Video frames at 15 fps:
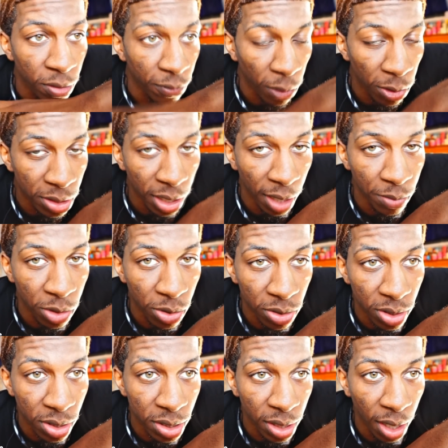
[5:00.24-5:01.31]
the first time you go
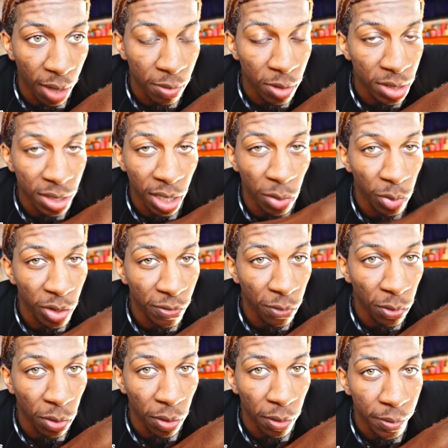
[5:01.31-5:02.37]
to the shop, let's say week
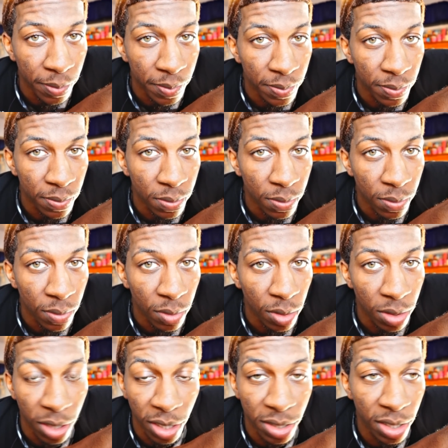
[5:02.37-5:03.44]
4,
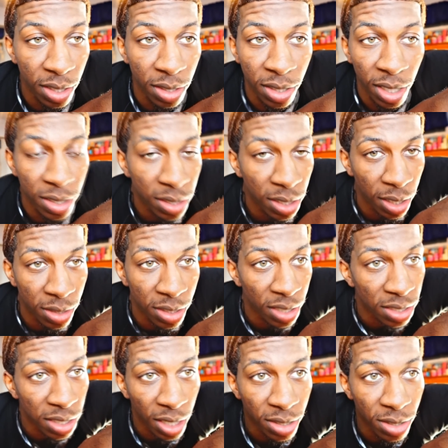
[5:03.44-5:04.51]
let
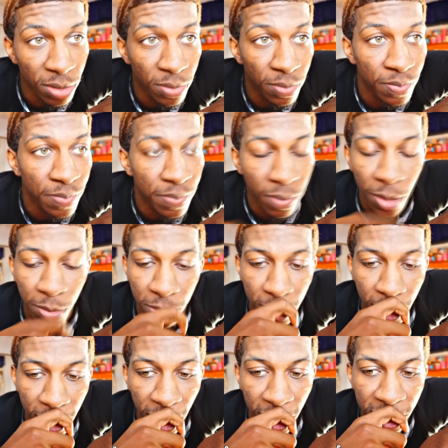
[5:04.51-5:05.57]
them, this
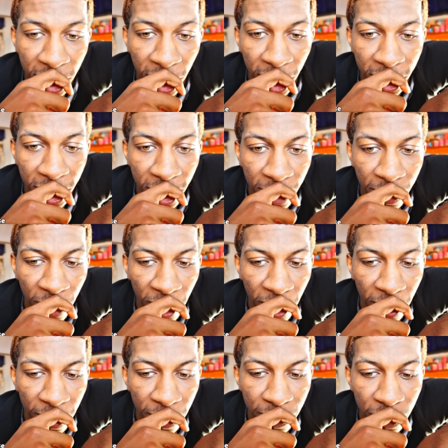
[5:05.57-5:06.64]

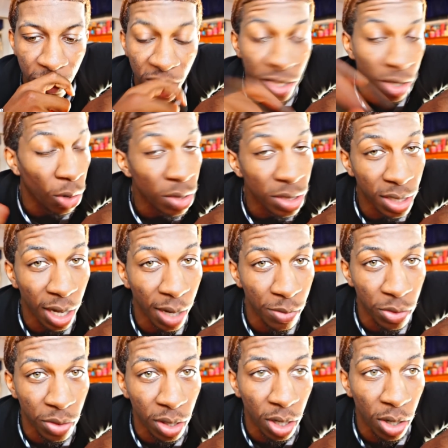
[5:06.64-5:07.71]
is the only
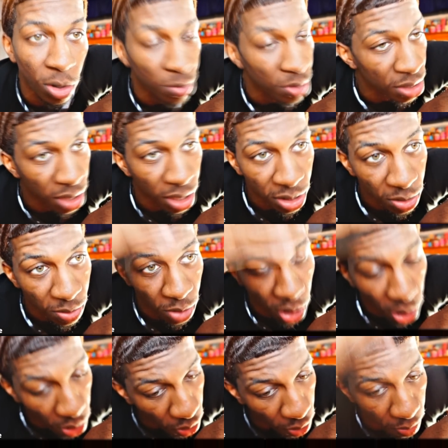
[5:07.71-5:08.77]
time you can comb, just let them
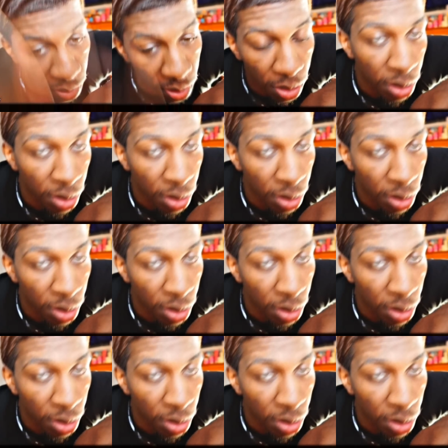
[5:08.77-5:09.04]
comb